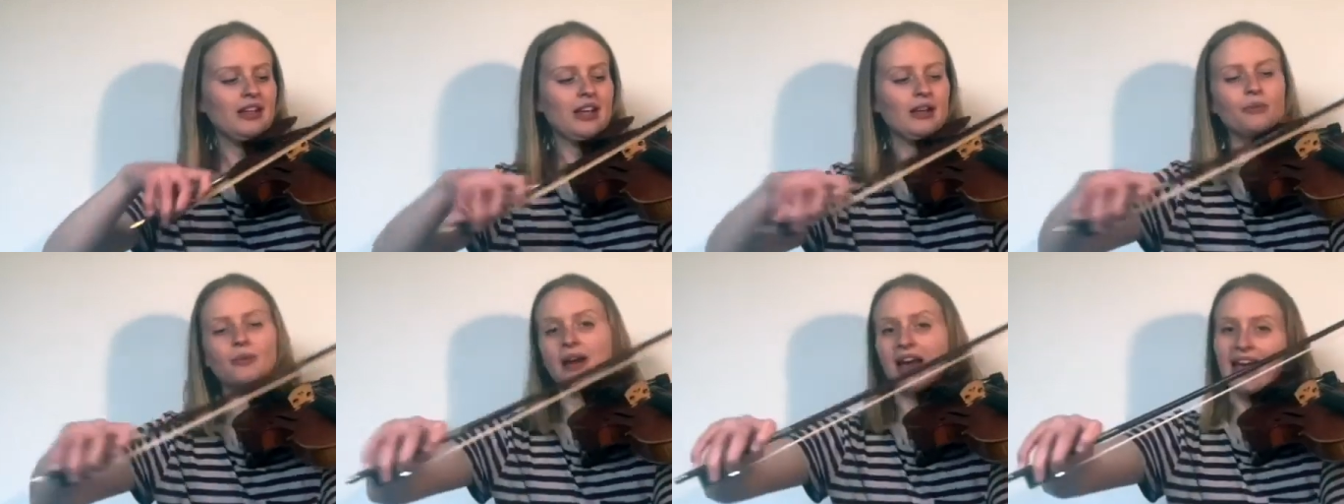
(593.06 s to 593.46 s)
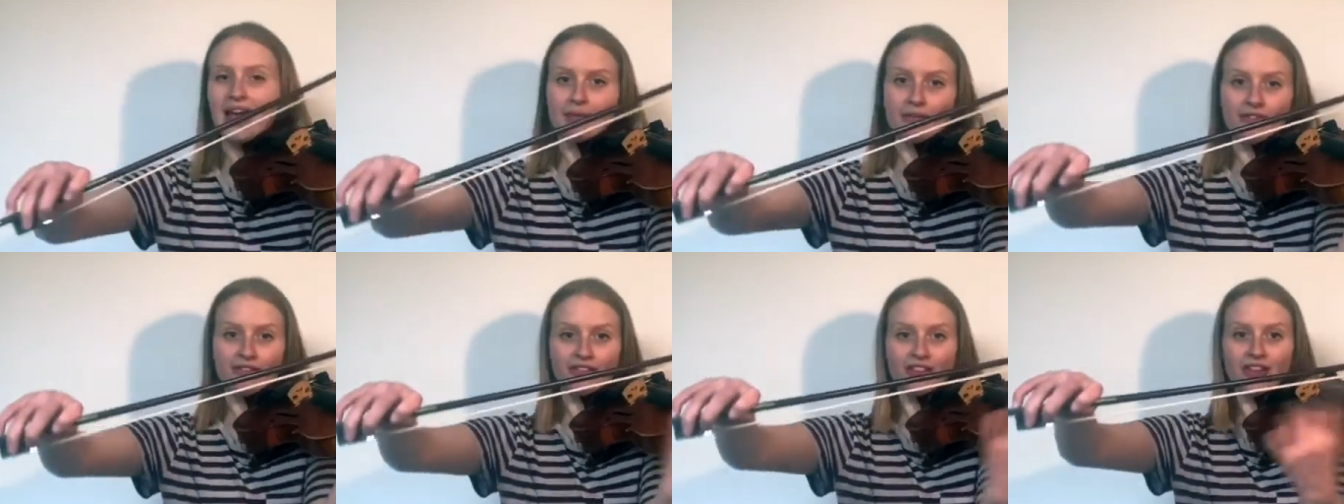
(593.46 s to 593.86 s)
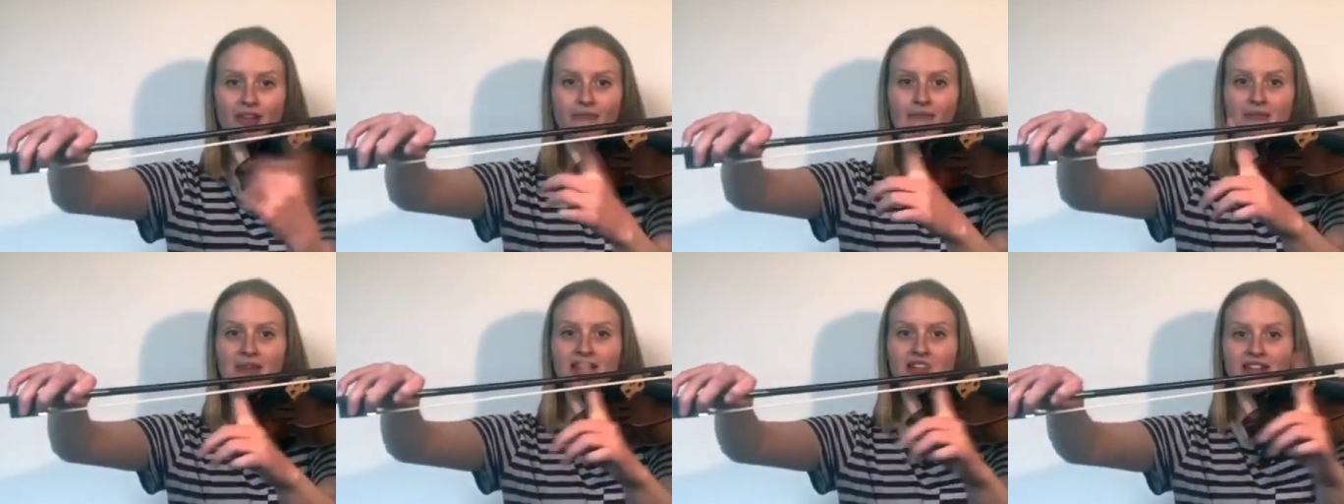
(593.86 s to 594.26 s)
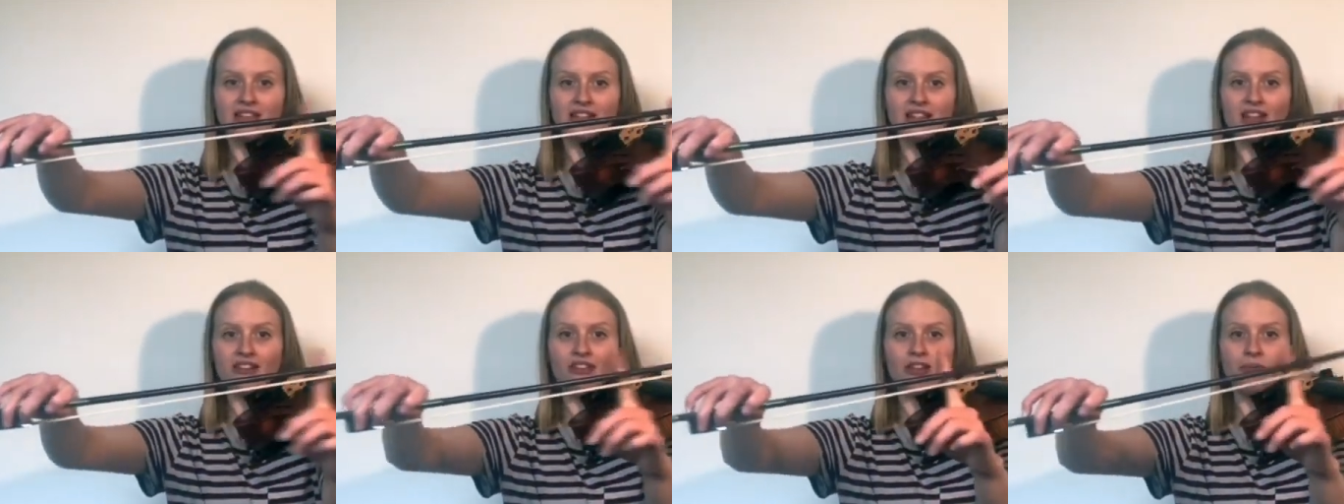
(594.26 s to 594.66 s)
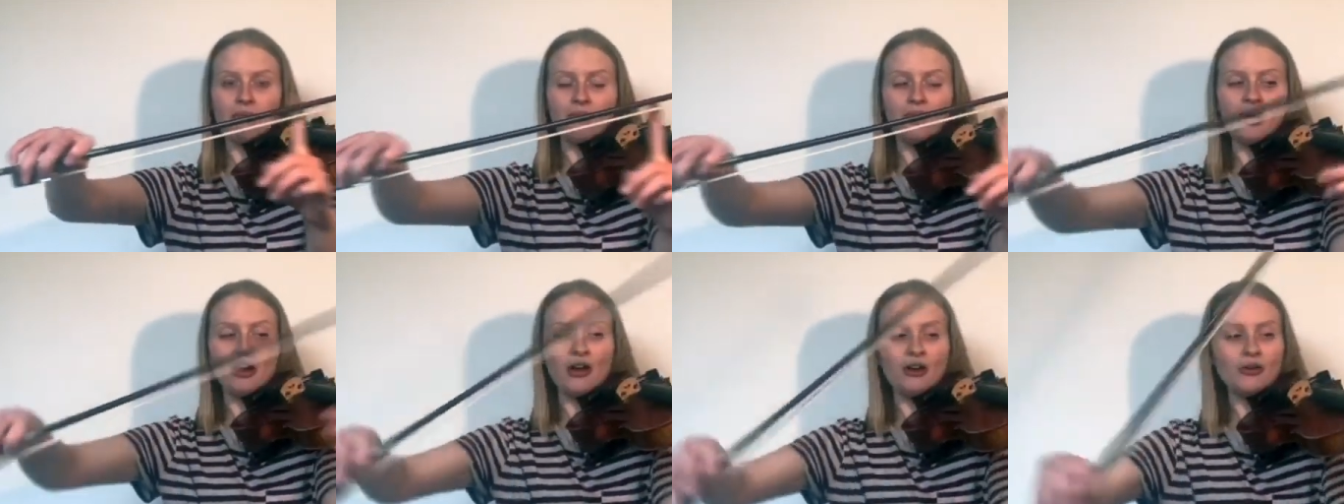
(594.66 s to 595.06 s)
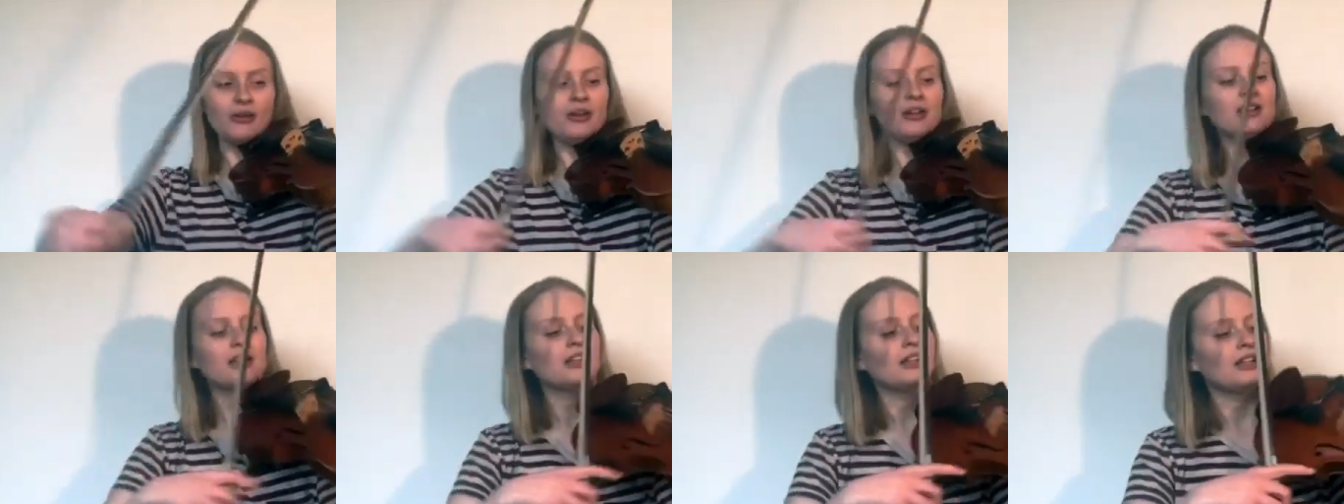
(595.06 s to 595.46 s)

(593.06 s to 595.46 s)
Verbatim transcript: And we're aiming for the middle of the bow